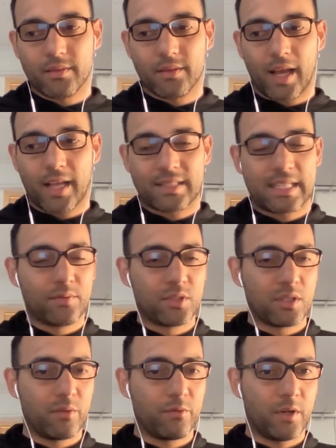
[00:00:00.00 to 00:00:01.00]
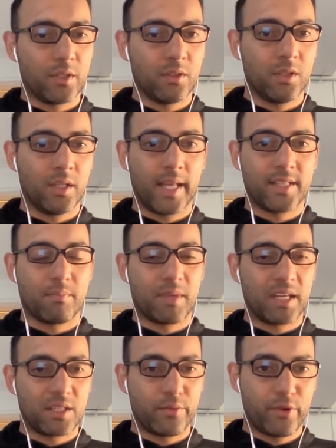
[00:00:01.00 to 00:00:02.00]
our self-serve funnel is a
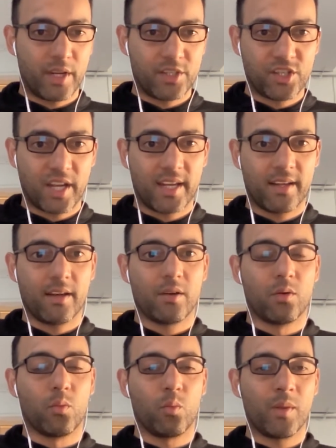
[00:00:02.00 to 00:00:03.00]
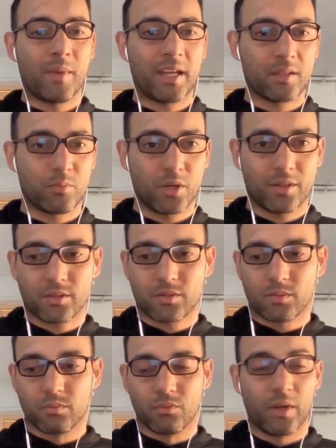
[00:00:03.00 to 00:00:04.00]
big differentiator. We make the
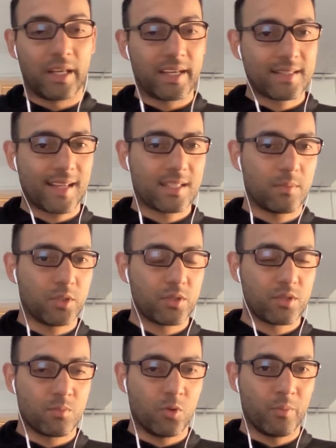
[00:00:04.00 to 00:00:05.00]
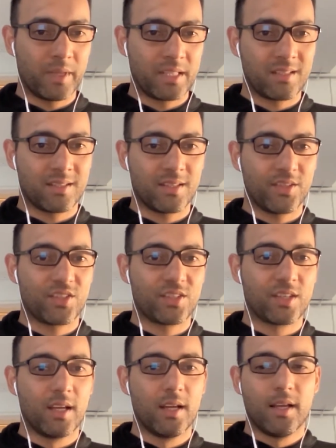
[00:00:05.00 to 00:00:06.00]
product really accessible to small
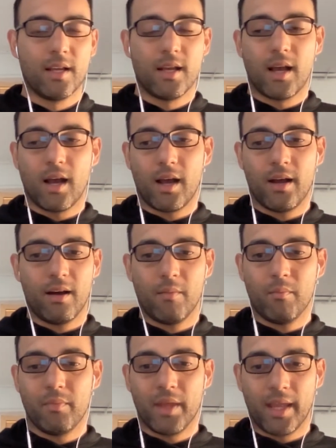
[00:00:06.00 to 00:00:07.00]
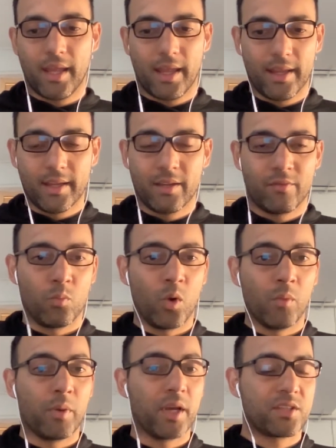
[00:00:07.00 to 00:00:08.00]
businesses. Even
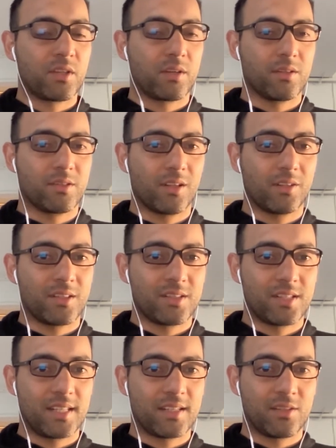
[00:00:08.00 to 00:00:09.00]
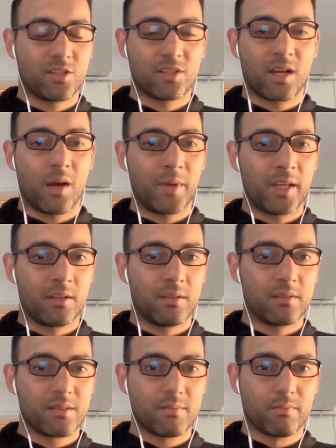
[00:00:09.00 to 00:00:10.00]
one-person consultancies can just come in
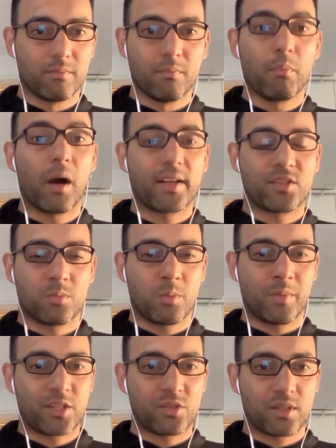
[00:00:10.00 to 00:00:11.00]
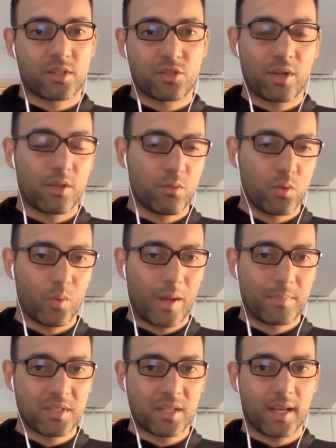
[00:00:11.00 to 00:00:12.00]
and buy Supermetrics straight through the
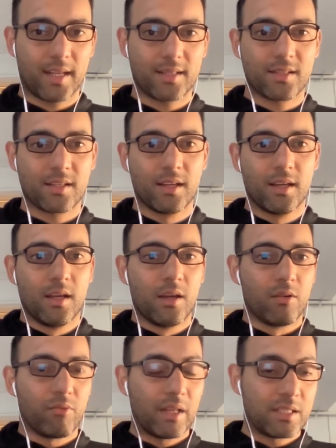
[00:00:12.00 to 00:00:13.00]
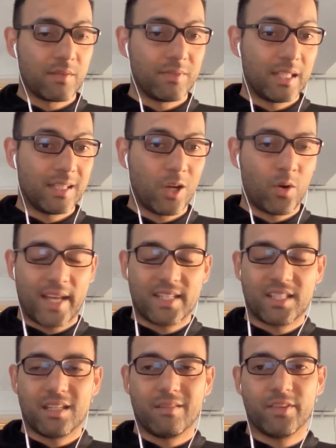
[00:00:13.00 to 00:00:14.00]
website, relatively low
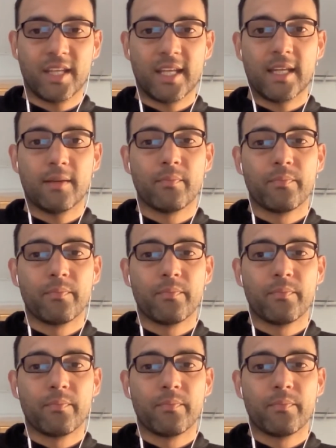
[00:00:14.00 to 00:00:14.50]
ACV.